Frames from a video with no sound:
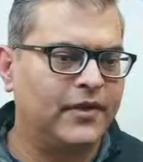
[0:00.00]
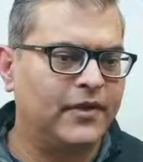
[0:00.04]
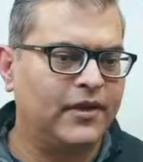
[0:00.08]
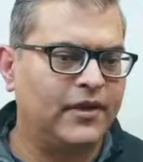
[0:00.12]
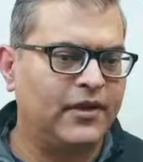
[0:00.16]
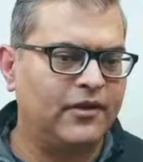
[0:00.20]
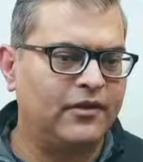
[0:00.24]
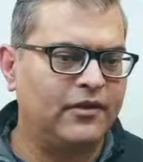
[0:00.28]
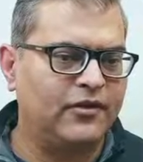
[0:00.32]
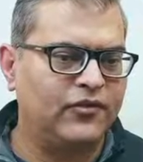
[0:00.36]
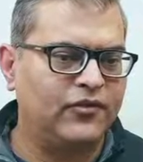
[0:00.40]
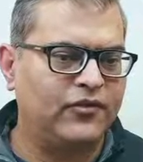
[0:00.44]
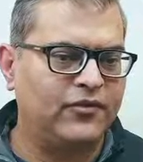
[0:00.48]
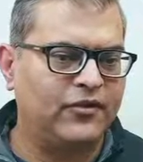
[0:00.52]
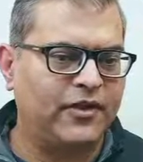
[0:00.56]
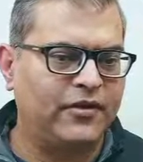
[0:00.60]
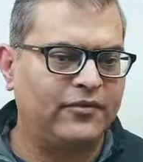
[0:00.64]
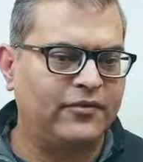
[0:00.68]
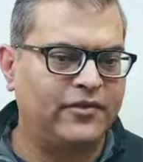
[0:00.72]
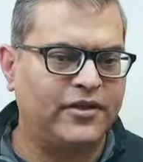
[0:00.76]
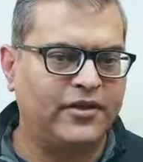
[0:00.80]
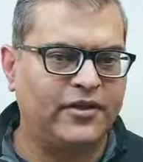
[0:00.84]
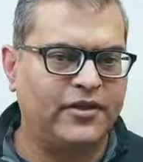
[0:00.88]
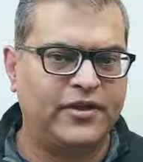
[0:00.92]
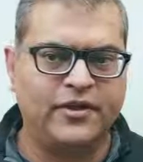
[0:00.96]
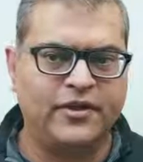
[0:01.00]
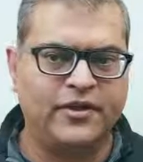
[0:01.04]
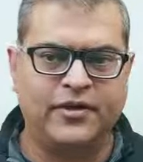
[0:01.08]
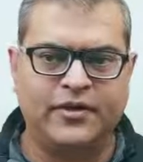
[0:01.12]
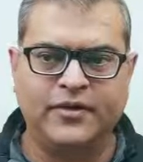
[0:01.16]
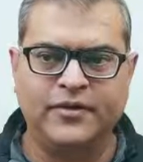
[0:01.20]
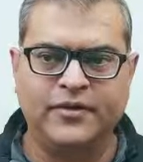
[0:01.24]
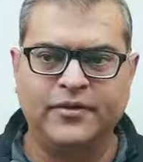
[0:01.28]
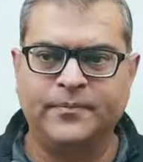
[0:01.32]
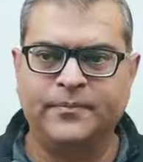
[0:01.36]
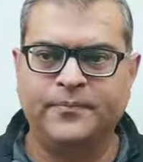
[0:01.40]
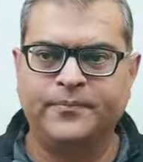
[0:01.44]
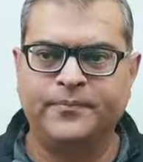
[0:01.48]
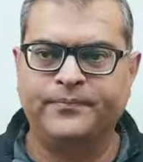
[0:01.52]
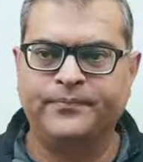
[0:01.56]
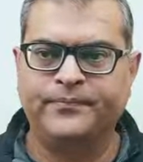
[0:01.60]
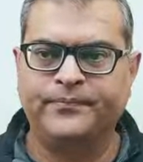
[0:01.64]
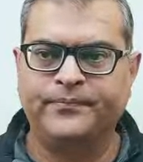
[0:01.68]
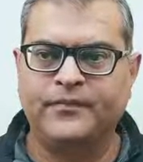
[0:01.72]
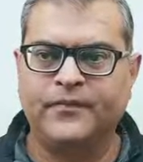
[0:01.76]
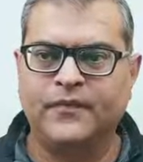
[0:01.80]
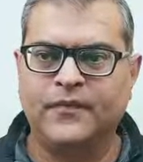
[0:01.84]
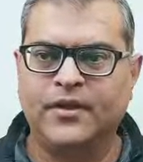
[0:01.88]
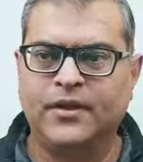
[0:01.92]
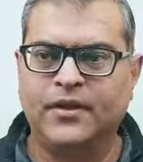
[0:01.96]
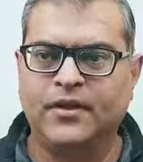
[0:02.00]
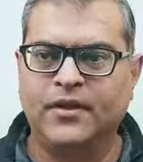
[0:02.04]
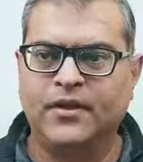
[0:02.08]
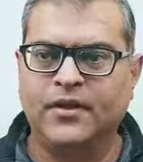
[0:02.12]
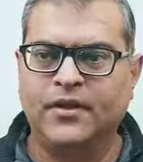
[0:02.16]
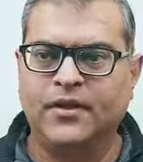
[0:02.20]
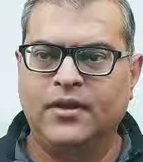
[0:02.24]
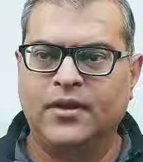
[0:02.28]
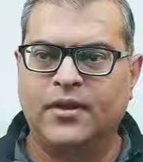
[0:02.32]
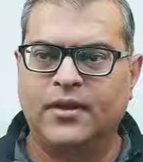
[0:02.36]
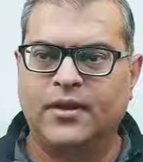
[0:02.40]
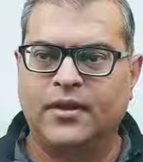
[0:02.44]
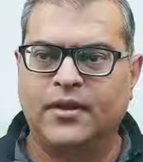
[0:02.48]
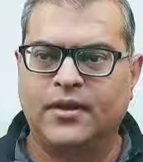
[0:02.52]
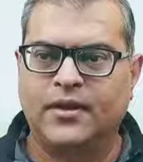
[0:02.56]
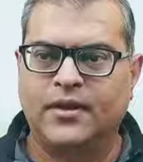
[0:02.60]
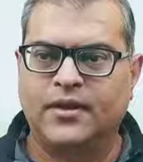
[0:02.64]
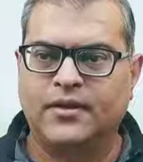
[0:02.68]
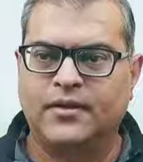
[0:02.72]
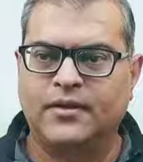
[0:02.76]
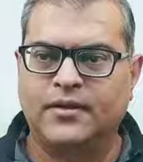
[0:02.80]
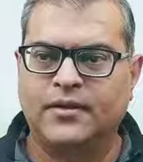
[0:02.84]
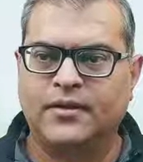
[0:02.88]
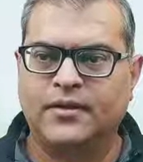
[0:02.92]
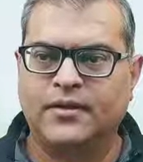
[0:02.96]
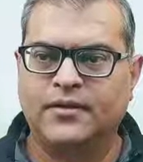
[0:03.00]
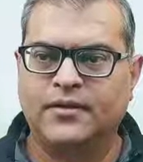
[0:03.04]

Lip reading: I'll just save it here, and